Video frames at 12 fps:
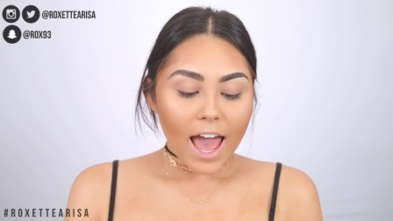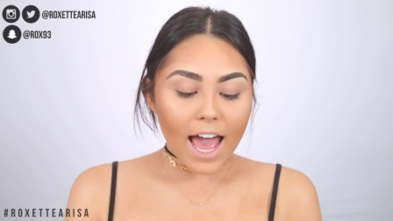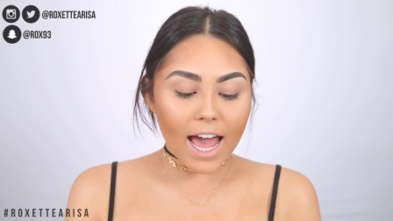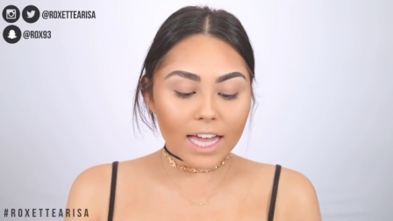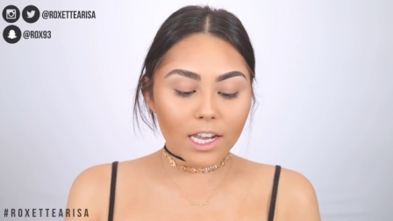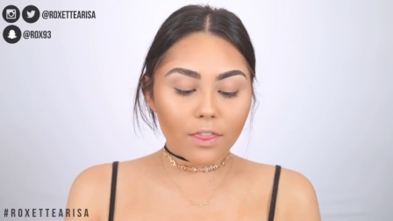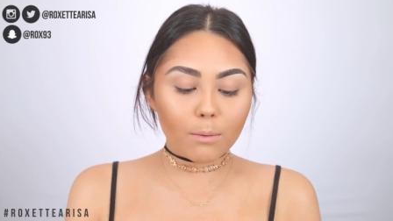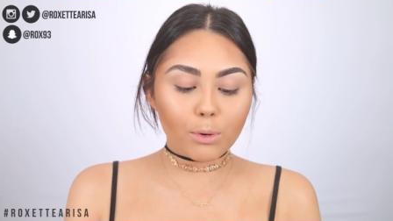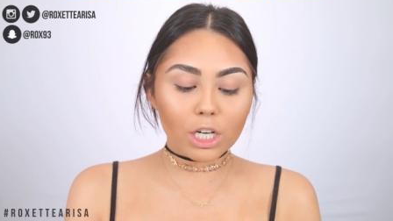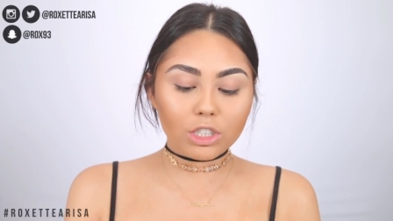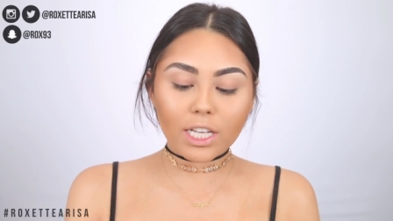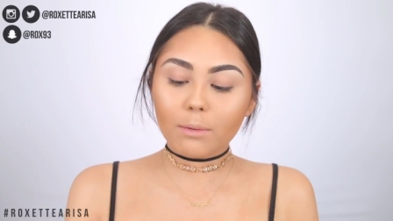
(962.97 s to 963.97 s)
and the
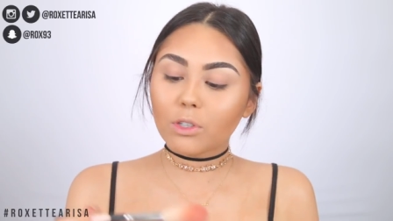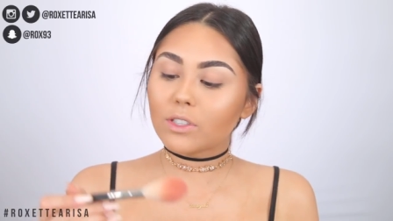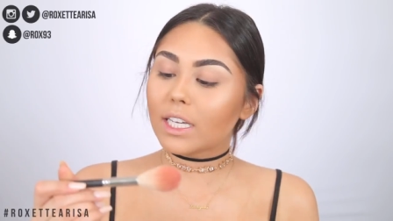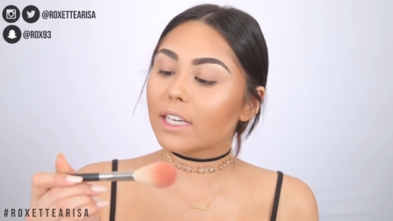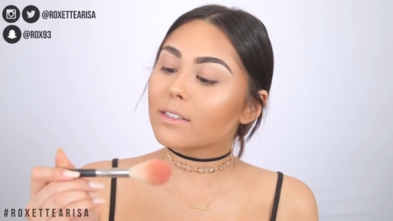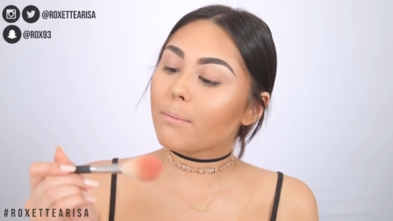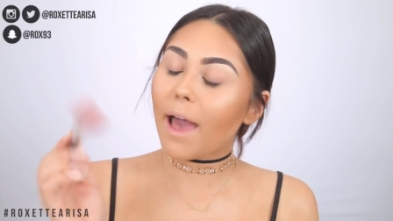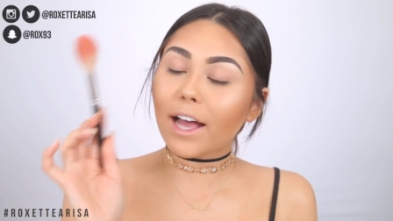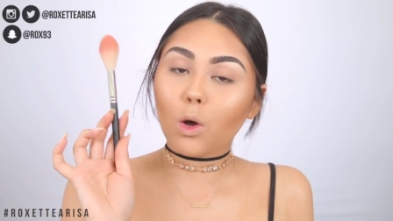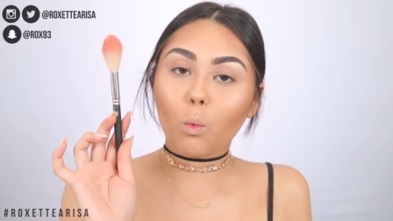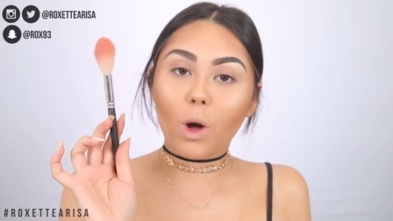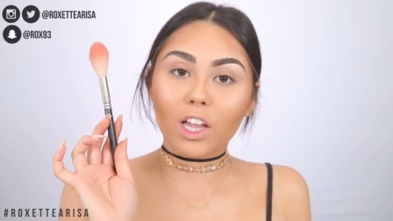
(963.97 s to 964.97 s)
brush that I'm using is a
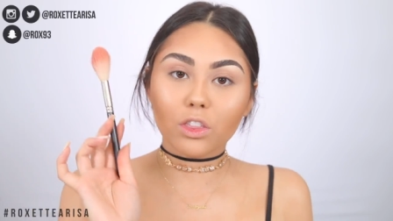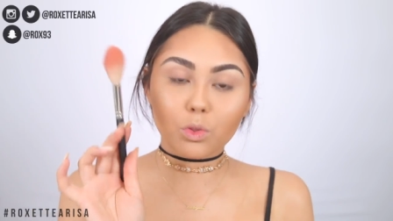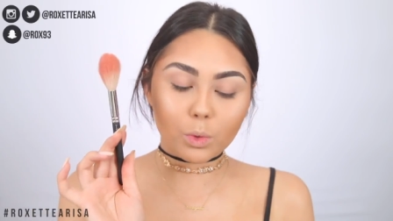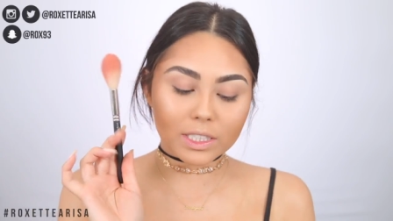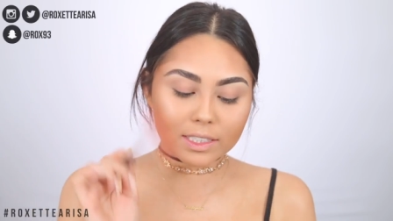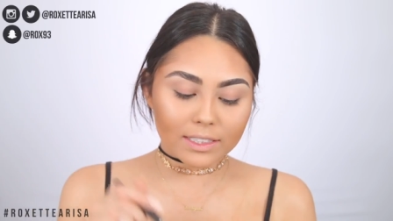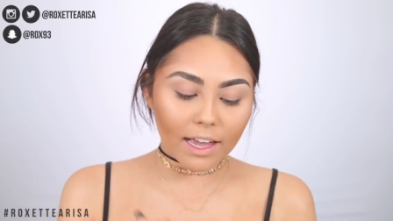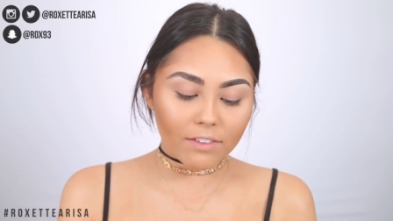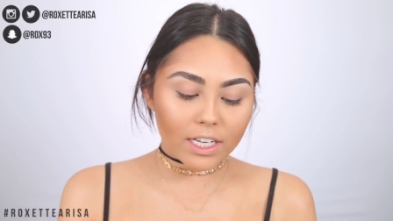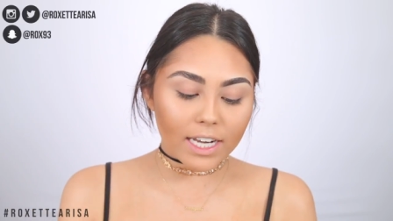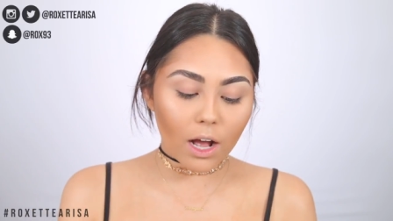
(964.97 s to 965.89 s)
MAC 137.